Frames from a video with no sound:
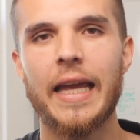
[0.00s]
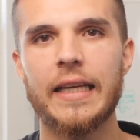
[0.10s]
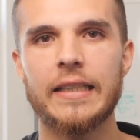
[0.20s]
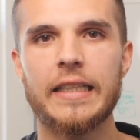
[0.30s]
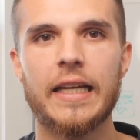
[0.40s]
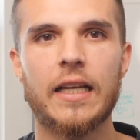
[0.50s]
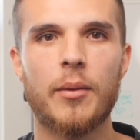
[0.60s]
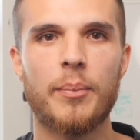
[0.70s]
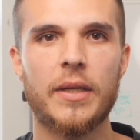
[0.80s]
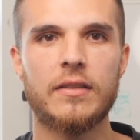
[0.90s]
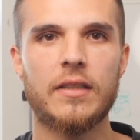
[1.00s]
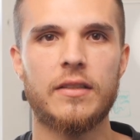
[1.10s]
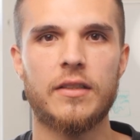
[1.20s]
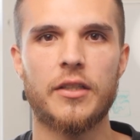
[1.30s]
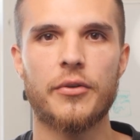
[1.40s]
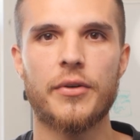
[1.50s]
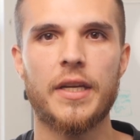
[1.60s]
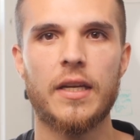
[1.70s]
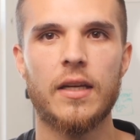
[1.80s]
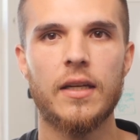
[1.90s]
and get a business
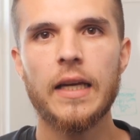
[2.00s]
degree.